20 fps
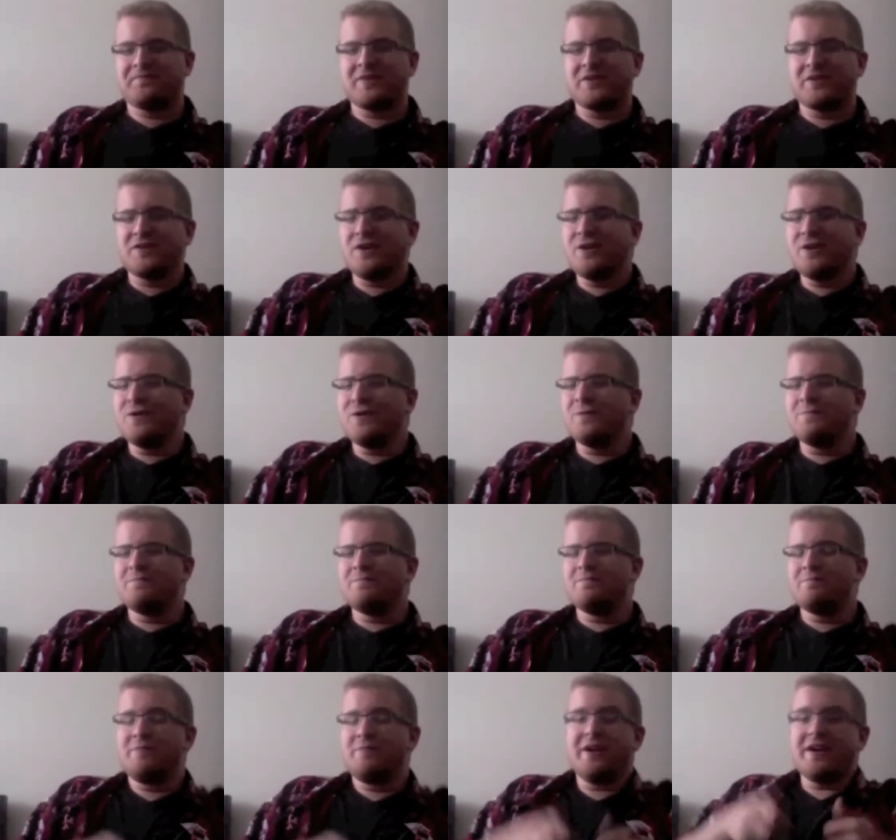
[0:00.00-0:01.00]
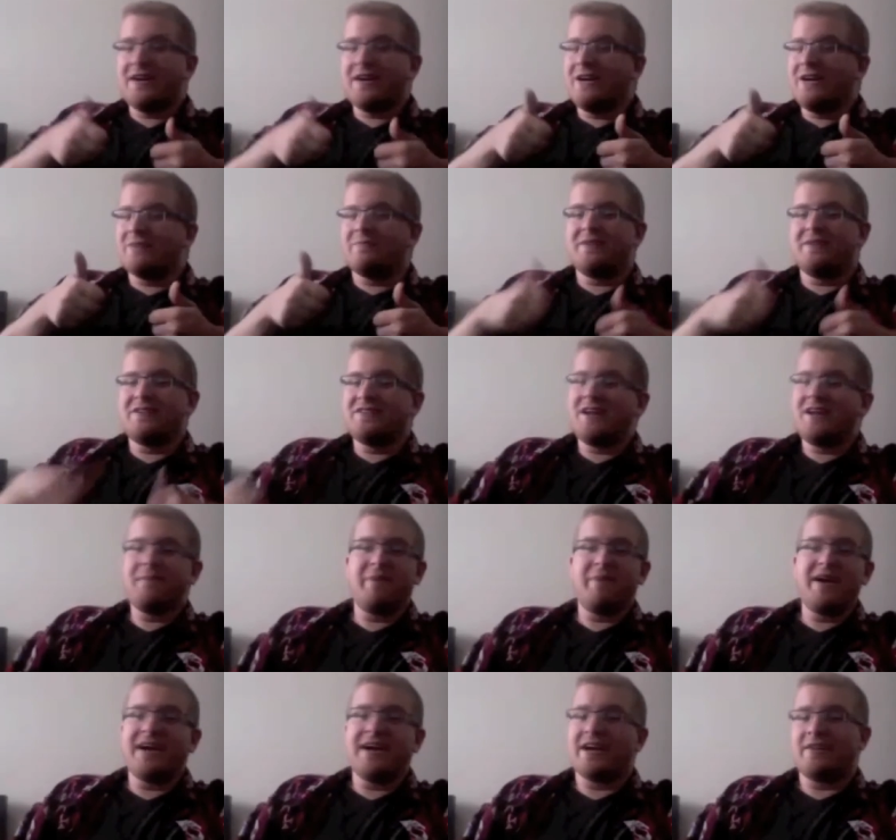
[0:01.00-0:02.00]
So pick it up. It's not
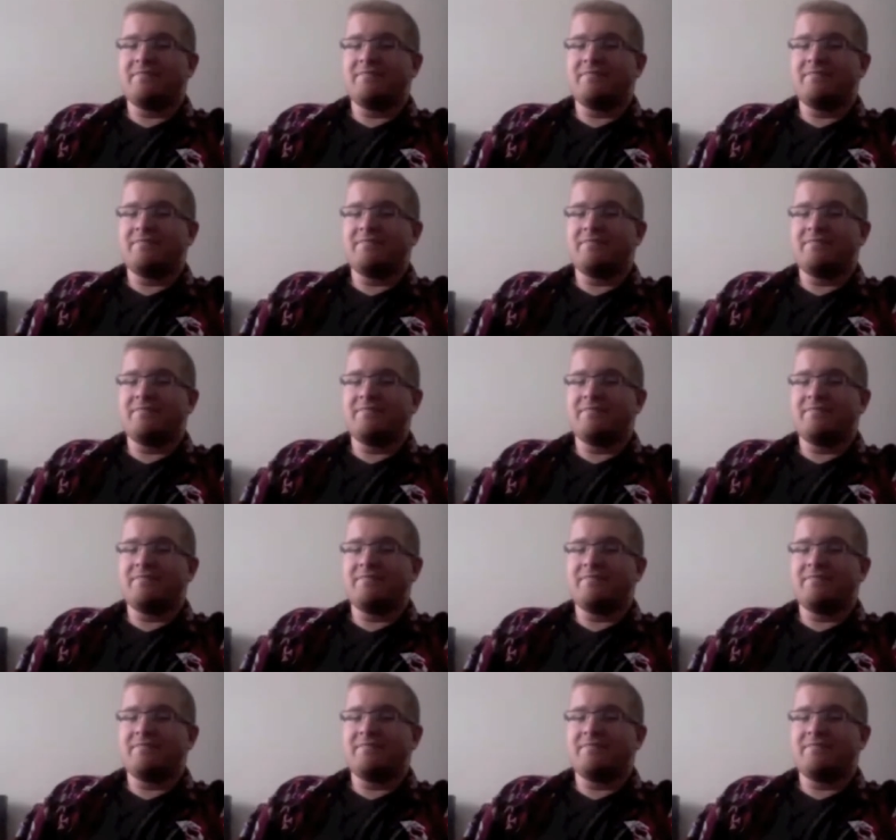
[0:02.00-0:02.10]
bad.